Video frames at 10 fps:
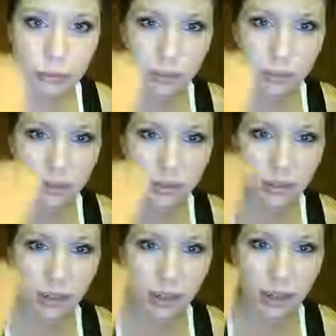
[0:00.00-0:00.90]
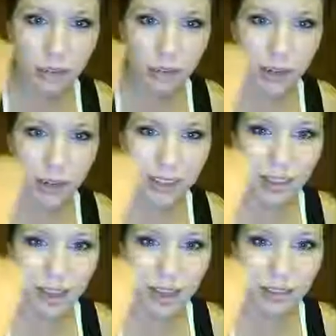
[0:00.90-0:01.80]
the bristles are kind of frayed at
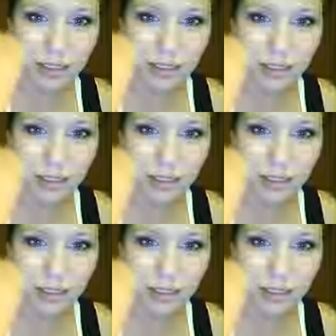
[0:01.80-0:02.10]
the end.